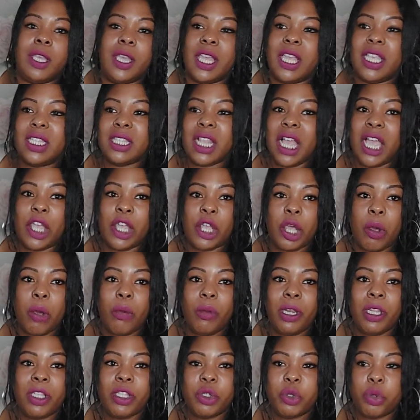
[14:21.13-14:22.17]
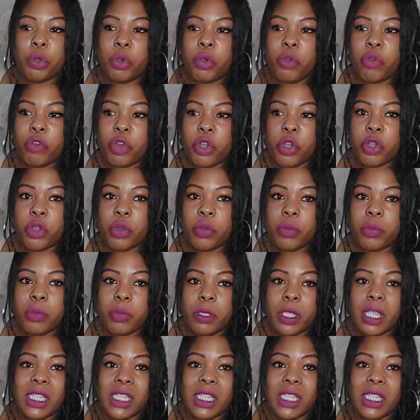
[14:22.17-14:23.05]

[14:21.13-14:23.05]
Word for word: It's like going into a room,